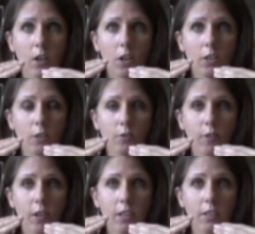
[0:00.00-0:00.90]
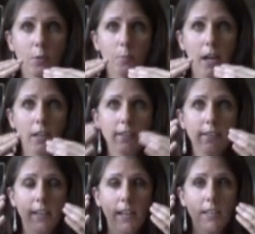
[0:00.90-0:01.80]
on your front and your palate,
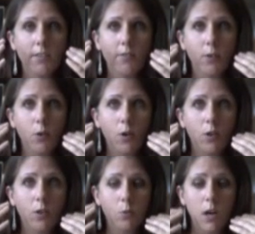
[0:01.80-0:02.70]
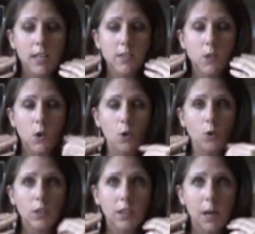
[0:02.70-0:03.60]
and if the wine is
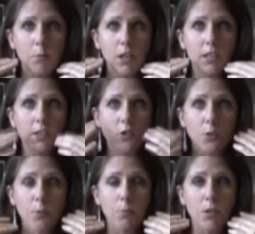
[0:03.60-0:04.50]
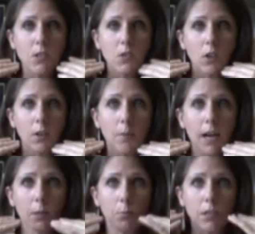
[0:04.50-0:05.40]
oak elaborated, it should be present on the back.